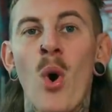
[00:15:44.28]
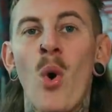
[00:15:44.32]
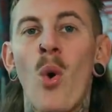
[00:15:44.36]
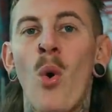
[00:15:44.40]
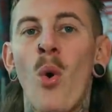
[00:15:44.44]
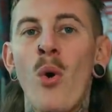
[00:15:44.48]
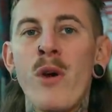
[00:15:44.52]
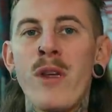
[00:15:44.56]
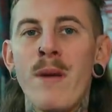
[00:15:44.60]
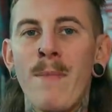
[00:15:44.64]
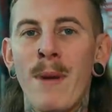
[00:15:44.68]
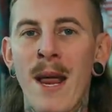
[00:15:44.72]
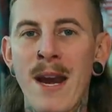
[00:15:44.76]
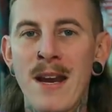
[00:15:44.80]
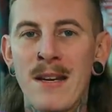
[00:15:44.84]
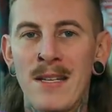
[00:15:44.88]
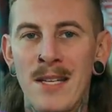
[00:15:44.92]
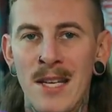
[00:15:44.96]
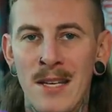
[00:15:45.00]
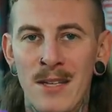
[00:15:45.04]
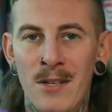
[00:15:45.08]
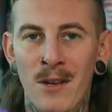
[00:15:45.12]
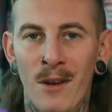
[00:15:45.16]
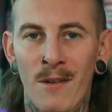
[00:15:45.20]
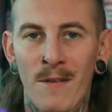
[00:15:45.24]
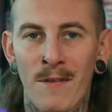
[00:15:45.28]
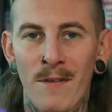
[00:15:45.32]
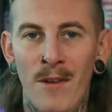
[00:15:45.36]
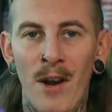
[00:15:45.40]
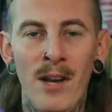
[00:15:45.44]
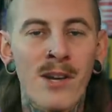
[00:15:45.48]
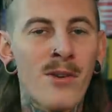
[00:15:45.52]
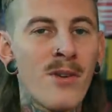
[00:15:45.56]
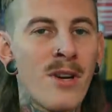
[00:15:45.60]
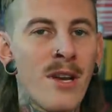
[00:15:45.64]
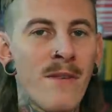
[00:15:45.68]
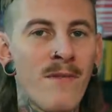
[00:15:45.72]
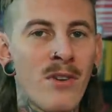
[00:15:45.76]
or your bloody tits off. I
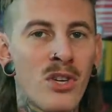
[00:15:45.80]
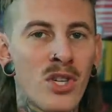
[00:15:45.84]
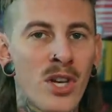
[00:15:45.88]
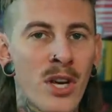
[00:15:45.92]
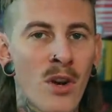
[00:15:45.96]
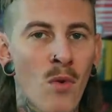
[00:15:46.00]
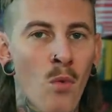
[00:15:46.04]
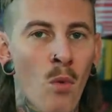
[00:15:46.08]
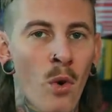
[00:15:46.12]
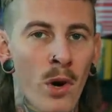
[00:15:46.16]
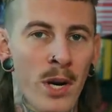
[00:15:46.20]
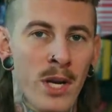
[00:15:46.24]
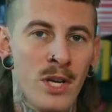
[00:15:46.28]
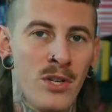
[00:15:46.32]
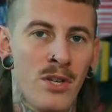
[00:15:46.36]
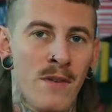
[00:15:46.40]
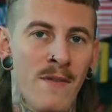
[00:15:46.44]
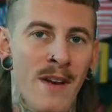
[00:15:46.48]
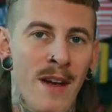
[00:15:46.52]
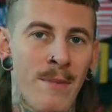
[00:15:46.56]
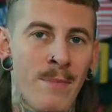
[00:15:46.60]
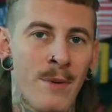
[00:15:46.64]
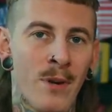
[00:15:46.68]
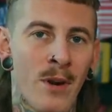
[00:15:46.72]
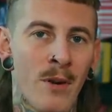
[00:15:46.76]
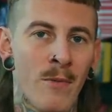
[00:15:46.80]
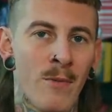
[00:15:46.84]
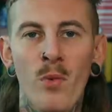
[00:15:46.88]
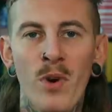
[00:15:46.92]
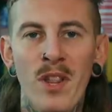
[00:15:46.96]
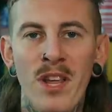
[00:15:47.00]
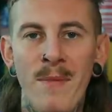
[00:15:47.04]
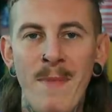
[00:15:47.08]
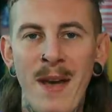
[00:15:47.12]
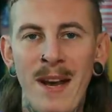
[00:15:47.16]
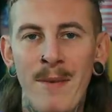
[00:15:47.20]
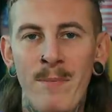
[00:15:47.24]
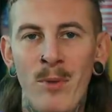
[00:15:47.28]
couldn't give a shit what it is you're vaping on. Whether
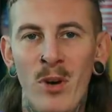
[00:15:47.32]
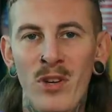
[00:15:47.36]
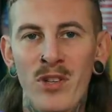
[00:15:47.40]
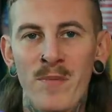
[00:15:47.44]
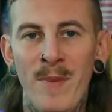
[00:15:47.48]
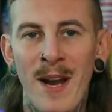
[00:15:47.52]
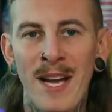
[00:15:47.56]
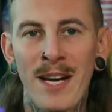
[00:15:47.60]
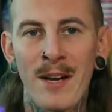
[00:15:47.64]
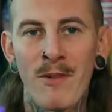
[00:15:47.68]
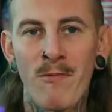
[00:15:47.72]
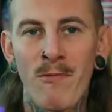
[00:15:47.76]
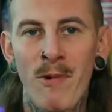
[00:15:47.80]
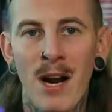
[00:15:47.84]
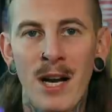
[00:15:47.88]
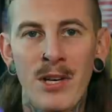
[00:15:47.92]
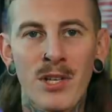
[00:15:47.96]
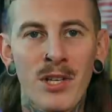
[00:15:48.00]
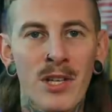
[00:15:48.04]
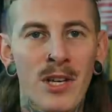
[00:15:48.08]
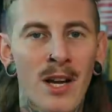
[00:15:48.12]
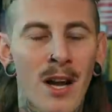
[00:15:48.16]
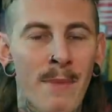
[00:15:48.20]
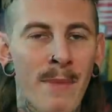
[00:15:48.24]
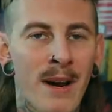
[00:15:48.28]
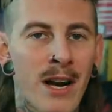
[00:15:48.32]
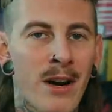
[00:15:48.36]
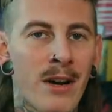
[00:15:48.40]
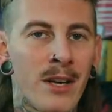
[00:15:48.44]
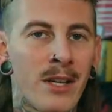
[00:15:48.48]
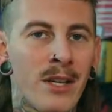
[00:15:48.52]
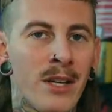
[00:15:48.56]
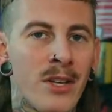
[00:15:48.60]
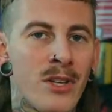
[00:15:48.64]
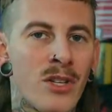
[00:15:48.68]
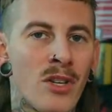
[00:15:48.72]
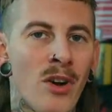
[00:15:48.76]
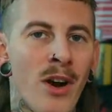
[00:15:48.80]
your mech mod's made in Russia,
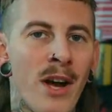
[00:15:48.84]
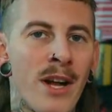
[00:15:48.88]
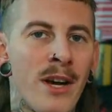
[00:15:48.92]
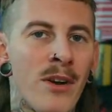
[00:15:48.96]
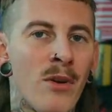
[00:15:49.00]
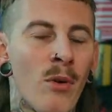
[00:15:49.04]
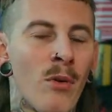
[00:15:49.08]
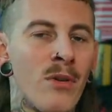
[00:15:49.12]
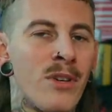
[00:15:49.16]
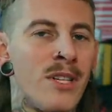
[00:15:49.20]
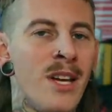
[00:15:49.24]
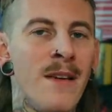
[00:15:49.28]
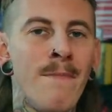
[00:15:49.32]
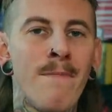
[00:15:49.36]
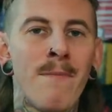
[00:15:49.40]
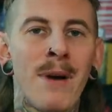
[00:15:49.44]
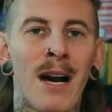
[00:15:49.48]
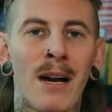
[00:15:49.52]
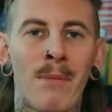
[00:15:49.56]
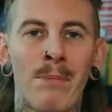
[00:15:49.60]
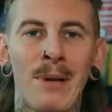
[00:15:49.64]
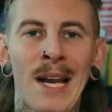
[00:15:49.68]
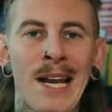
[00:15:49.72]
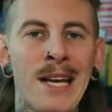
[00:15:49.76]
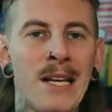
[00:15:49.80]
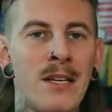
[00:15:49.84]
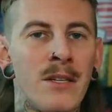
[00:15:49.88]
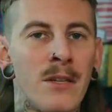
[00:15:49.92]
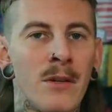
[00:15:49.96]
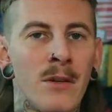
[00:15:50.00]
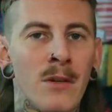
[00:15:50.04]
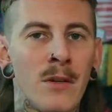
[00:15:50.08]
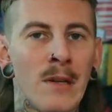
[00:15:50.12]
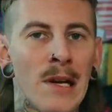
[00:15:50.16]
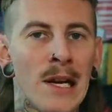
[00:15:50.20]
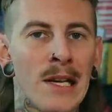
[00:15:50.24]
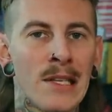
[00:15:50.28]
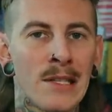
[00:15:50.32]
America, China or Timbuk bloody
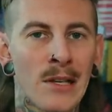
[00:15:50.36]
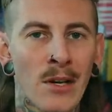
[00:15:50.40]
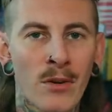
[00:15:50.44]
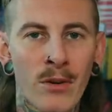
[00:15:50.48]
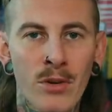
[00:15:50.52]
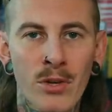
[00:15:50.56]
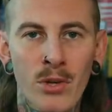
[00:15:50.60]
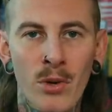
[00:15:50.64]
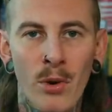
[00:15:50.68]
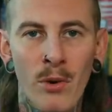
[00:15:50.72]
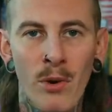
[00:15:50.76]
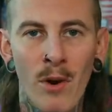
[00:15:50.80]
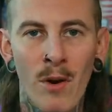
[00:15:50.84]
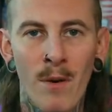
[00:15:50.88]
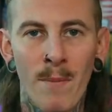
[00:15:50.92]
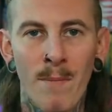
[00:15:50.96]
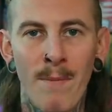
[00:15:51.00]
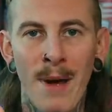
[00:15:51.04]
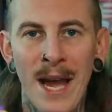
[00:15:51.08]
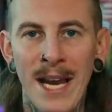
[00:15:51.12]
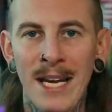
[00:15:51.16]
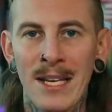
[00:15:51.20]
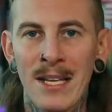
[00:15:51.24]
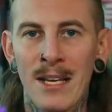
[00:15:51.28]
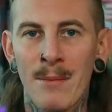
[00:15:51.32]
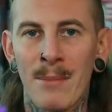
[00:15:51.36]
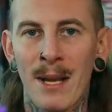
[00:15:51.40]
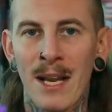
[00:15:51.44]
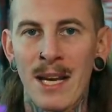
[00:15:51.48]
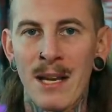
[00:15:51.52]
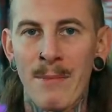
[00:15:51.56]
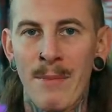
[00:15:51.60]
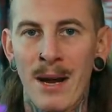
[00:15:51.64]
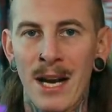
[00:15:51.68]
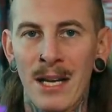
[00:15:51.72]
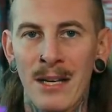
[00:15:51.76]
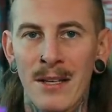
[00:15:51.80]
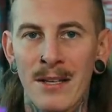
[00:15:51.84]
too. As long as you're not banging the bloody
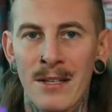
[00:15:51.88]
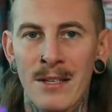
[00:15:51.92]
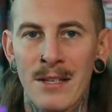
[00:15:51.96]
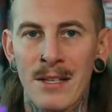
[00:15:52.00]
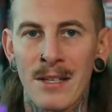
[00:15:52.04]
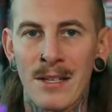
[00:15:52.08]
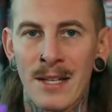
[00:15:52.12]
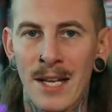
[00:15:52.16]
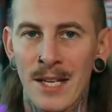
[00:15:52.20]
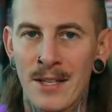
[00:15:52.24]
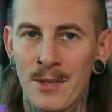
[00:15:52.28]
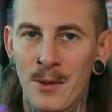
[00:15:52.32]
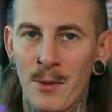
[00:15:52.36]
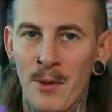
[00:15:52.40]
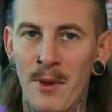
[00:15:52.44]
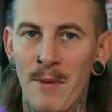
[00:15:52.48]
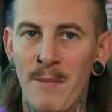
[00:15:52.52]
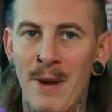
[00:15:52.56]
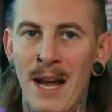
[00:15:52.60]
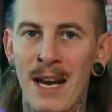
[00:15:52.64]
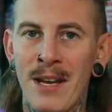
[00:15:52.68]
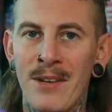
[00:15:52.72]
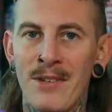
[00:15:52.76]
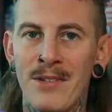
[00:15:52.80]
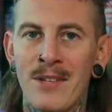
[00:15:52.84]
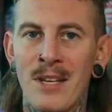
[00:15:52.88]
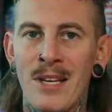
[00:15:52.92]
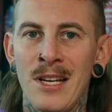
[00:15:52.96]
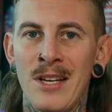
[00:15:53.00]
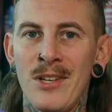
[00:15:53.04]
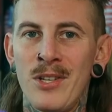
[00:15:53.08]
bungers, that's all that matters.